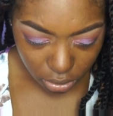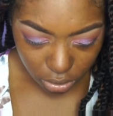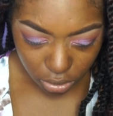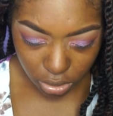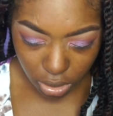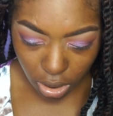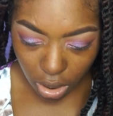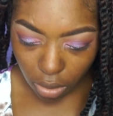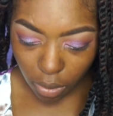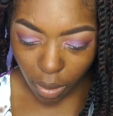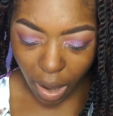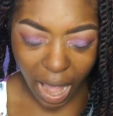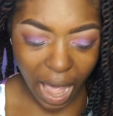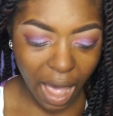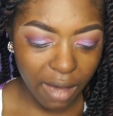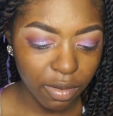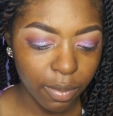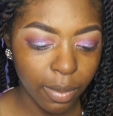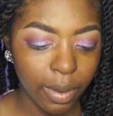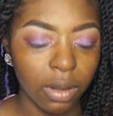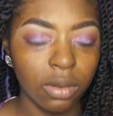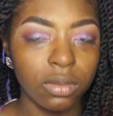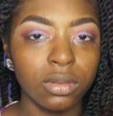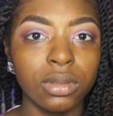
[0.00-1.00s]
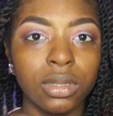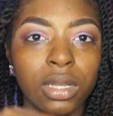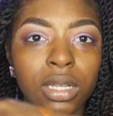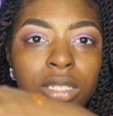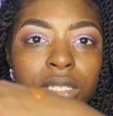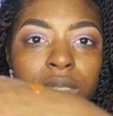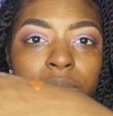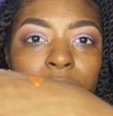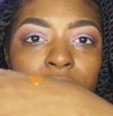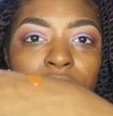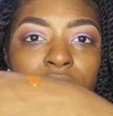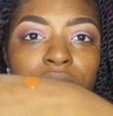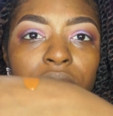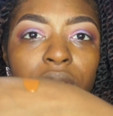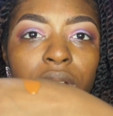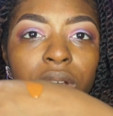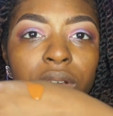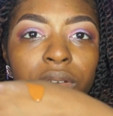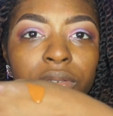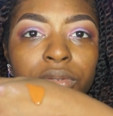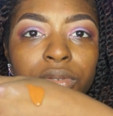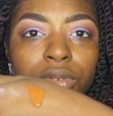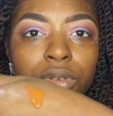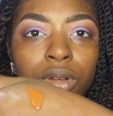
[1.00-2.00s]
So I have about this much
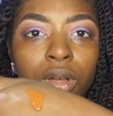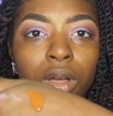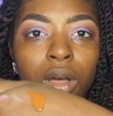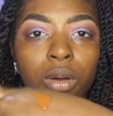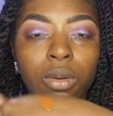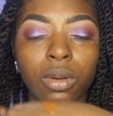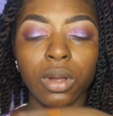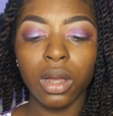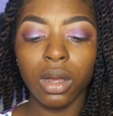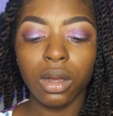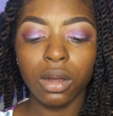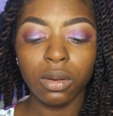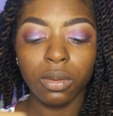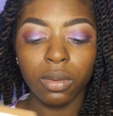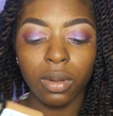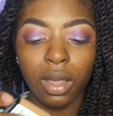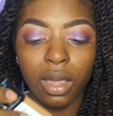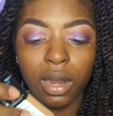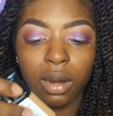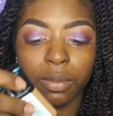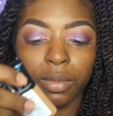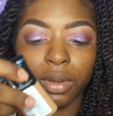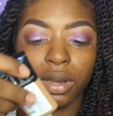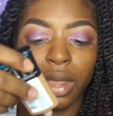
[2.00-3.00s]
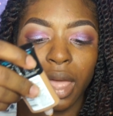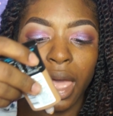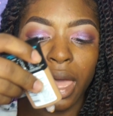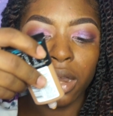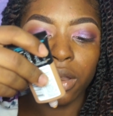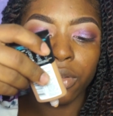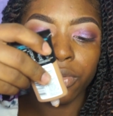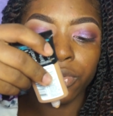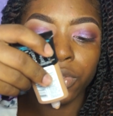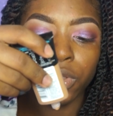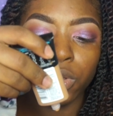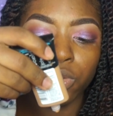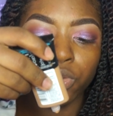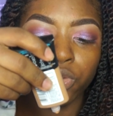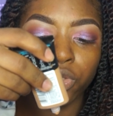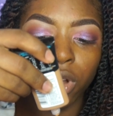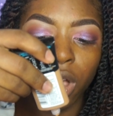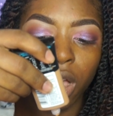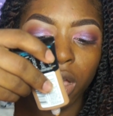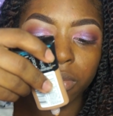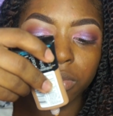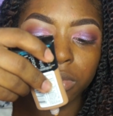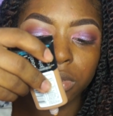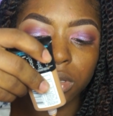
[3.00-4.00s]
of cocoa, and I'm going to add a few
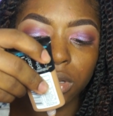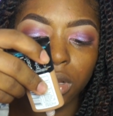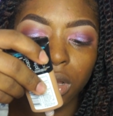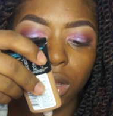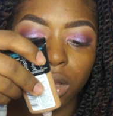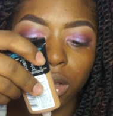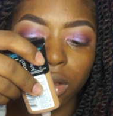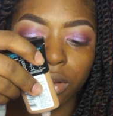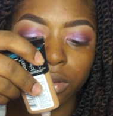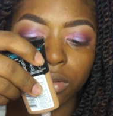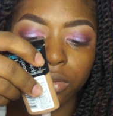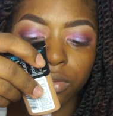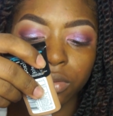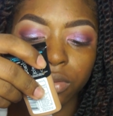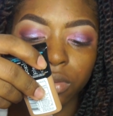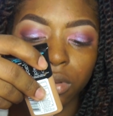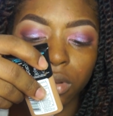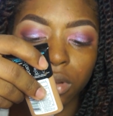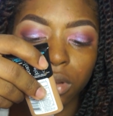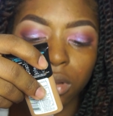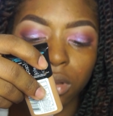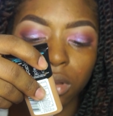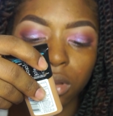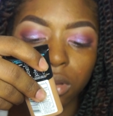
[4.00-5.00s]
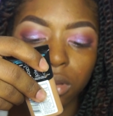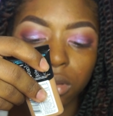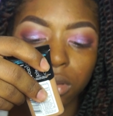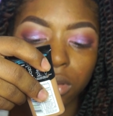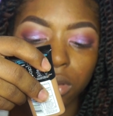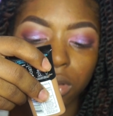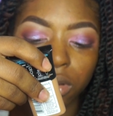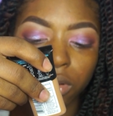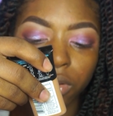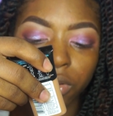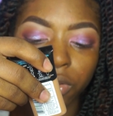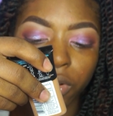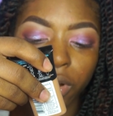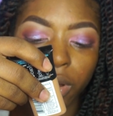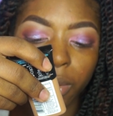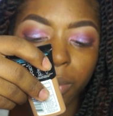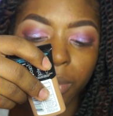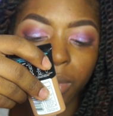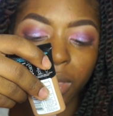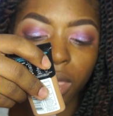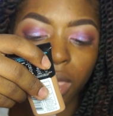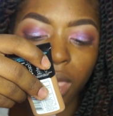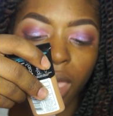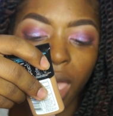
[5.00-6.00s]
drops of the
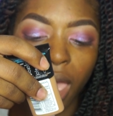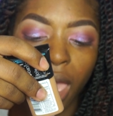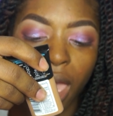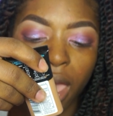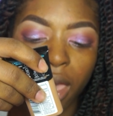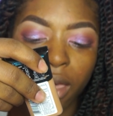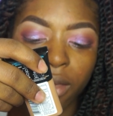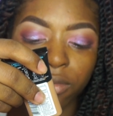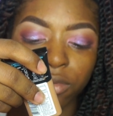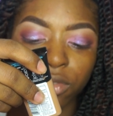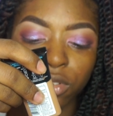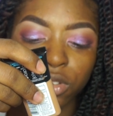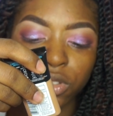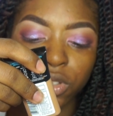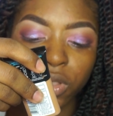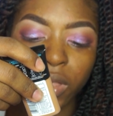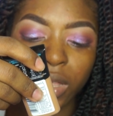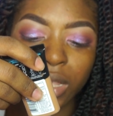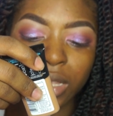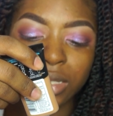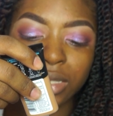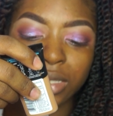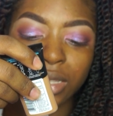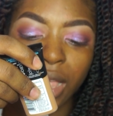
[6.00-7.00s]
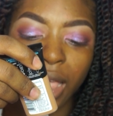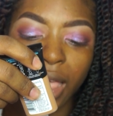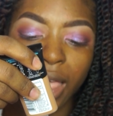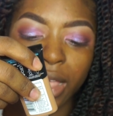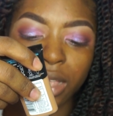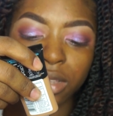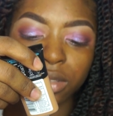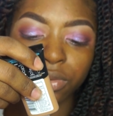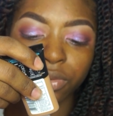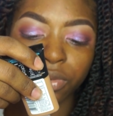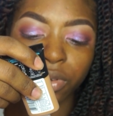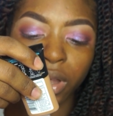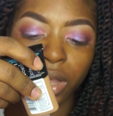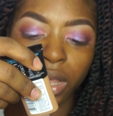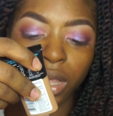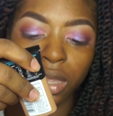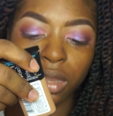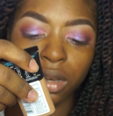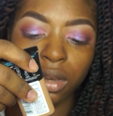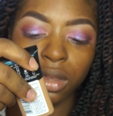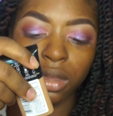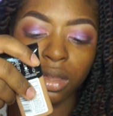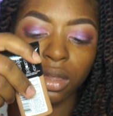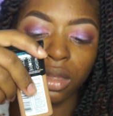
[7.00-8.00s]
Creme Calf just so that it's not as
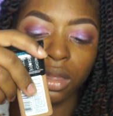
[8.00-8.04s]
red.